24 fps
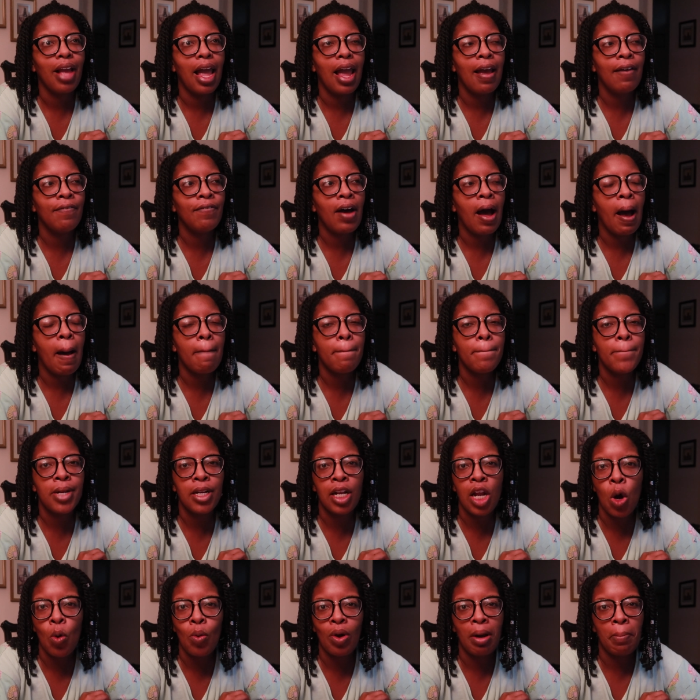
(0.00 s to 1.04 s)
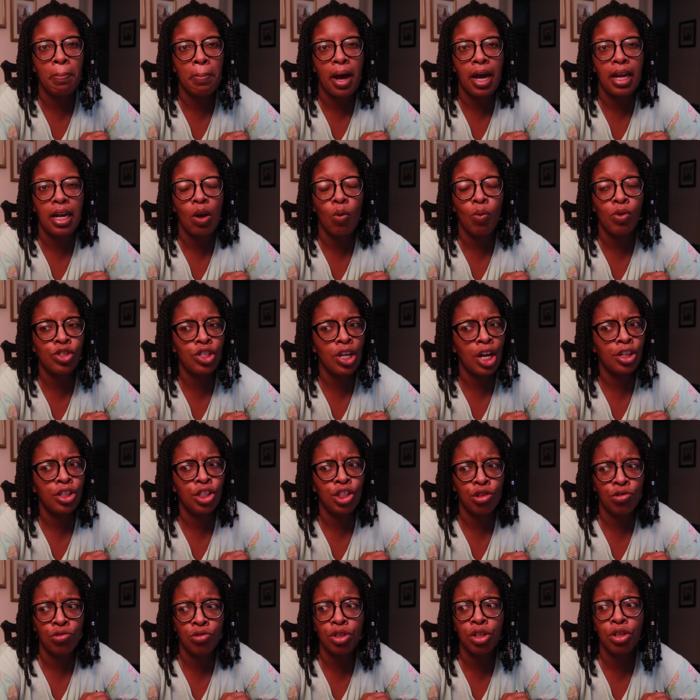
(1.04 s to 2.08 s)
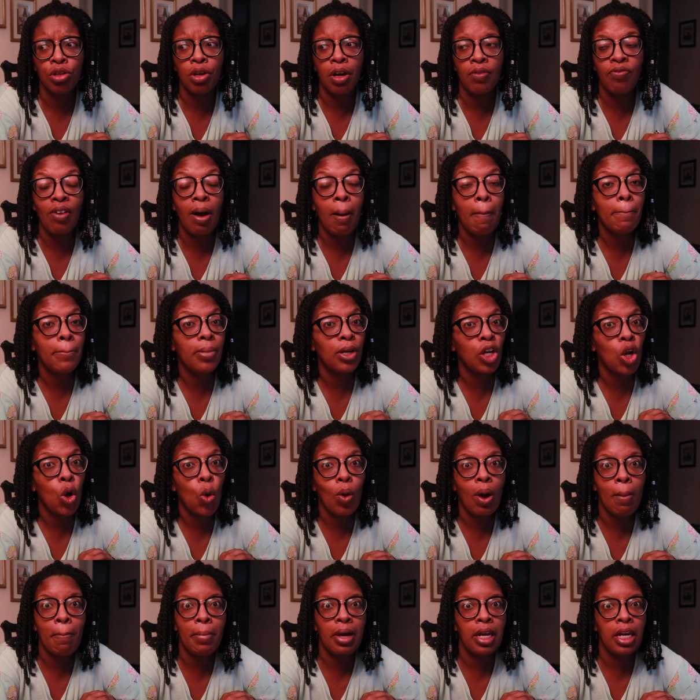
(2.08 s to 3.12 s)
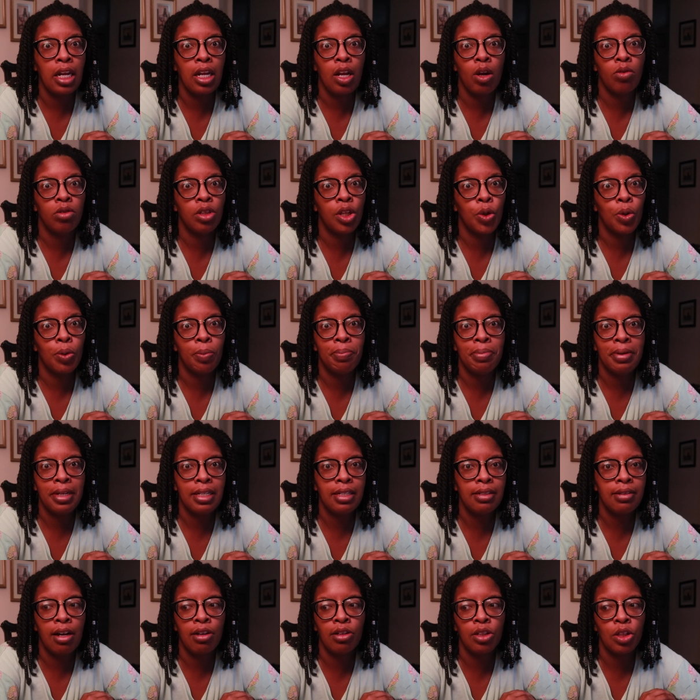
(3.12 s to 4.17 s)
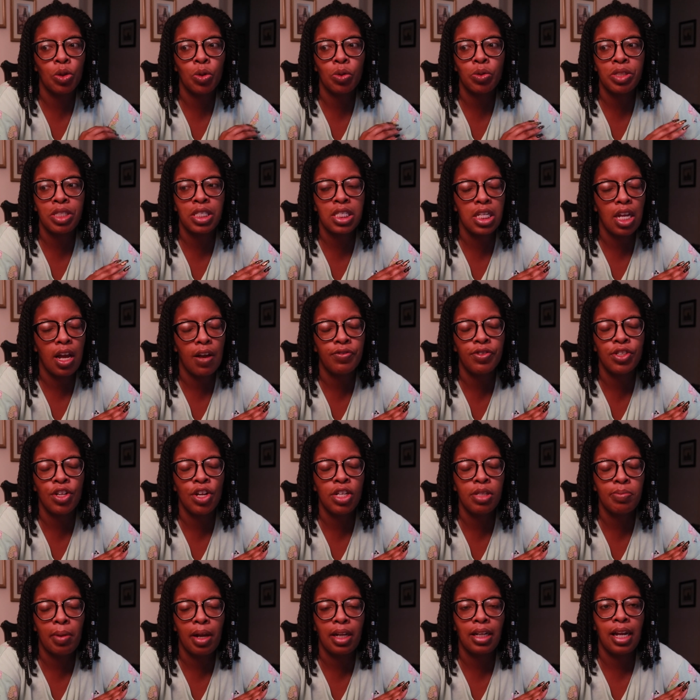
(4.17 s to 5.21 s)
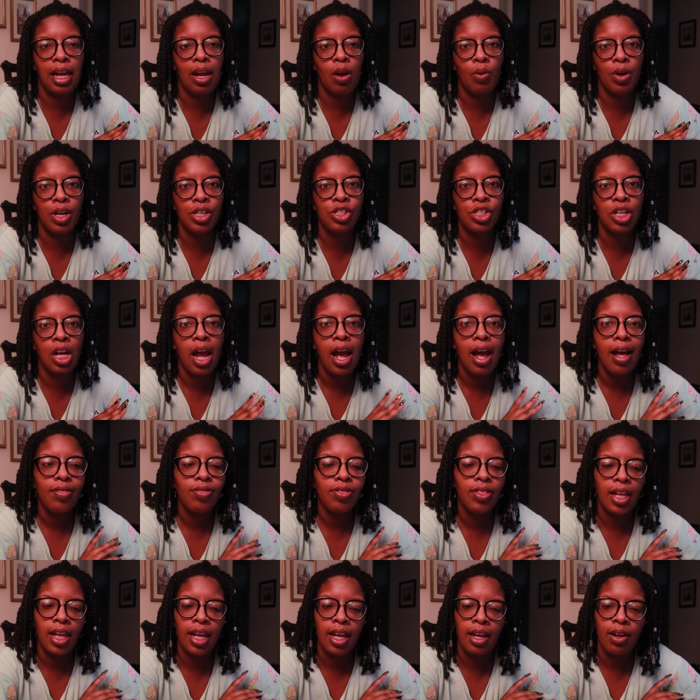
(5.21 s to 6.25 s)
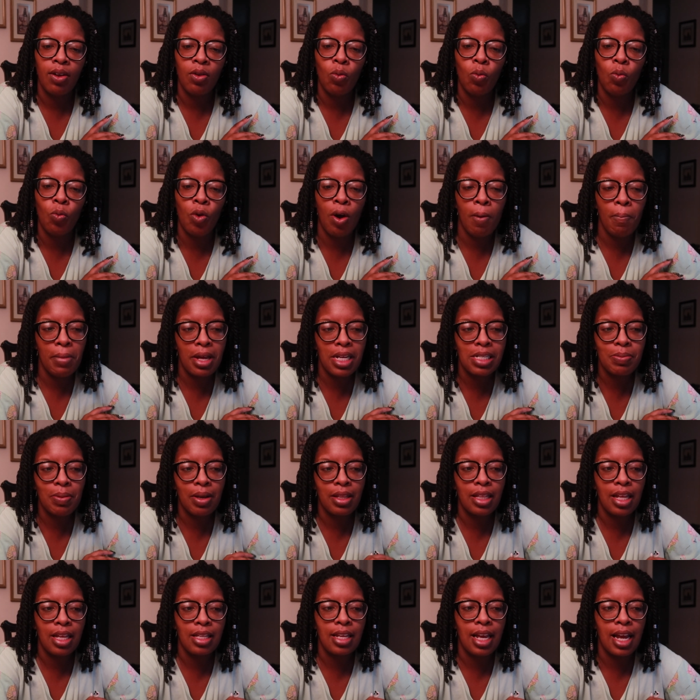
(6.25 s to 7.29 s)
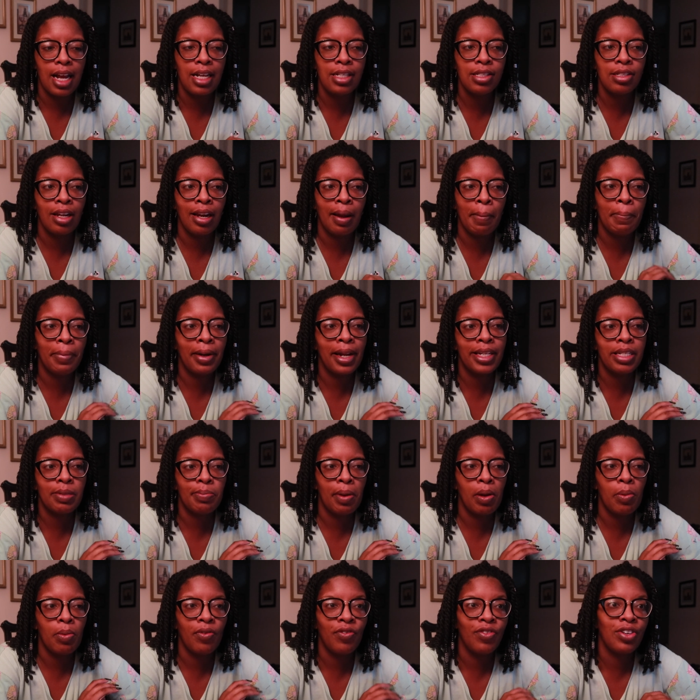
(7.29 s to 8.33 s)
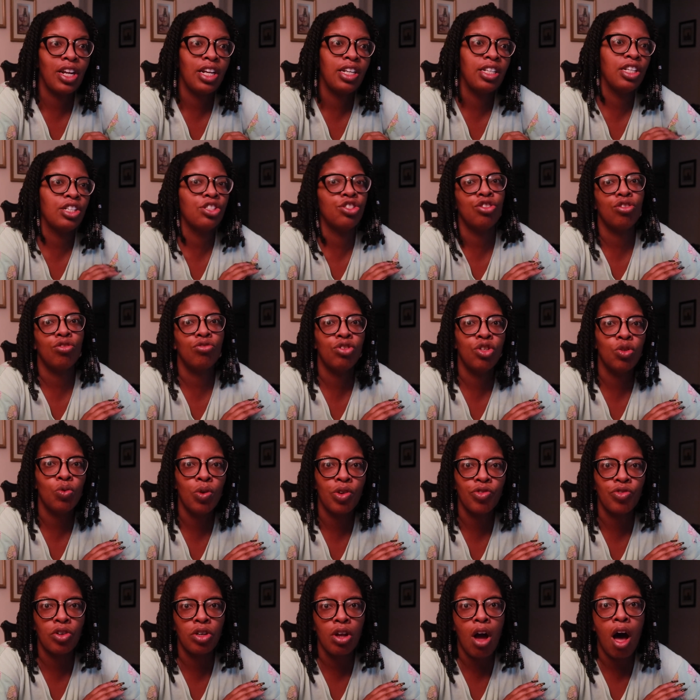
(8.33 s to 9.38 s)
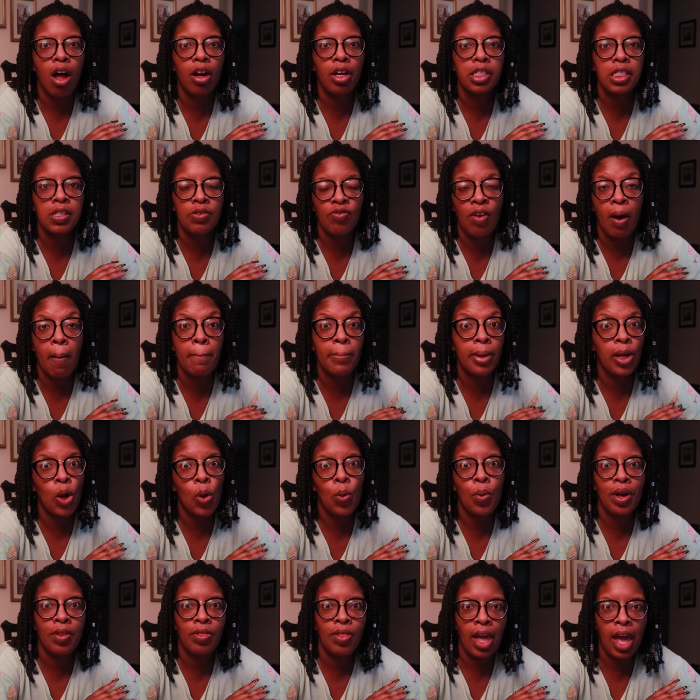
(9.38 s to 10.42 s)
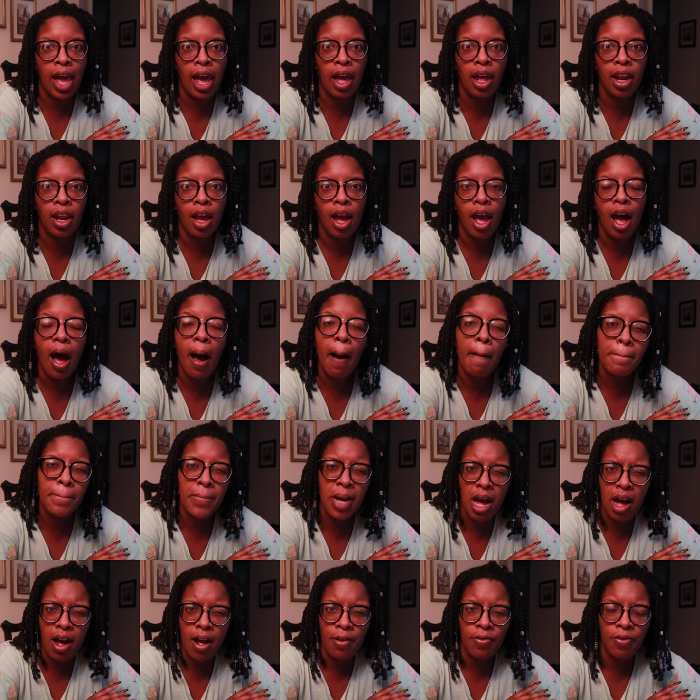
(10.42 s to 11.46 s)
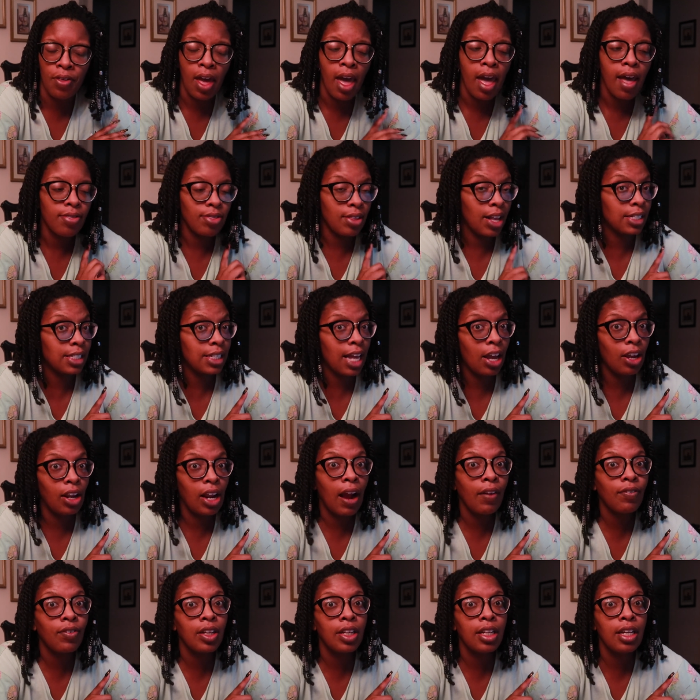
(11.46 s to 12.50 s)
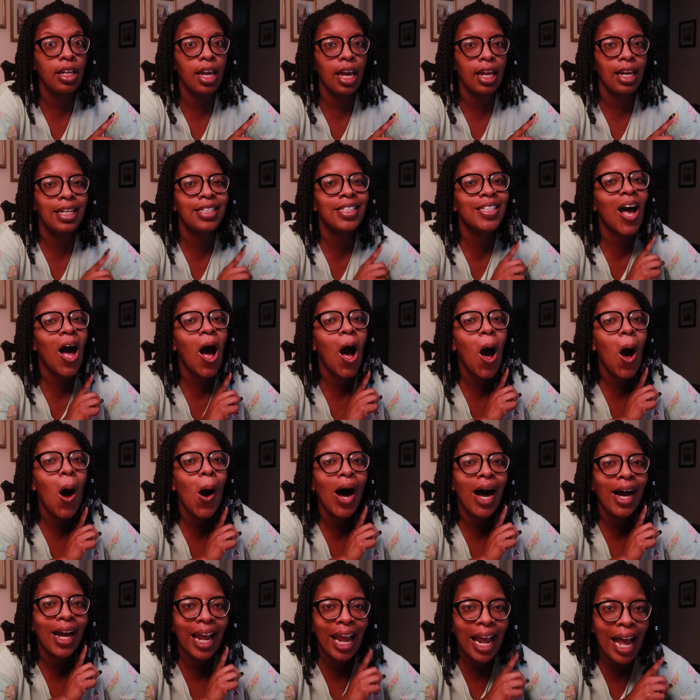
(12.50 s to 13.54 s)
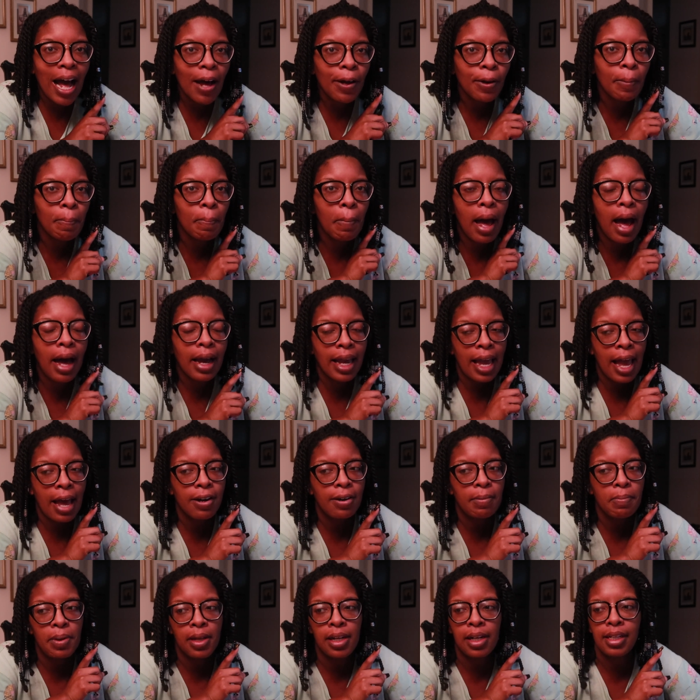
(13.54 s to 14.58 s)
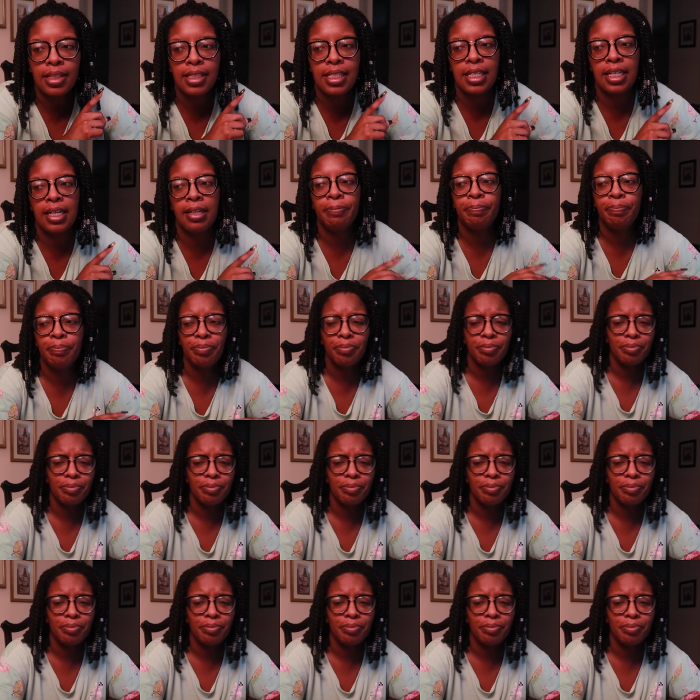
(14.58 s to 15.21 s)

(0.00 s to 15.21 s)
if I'm blowing money, which I do do, if I'm blowing money on little beat, on little stuff, excuse my language, then what makes me think that he's gonna bless me with an additional $200? If I'm blowing that, I'm off. That's how you have to look at it. It's called account accountability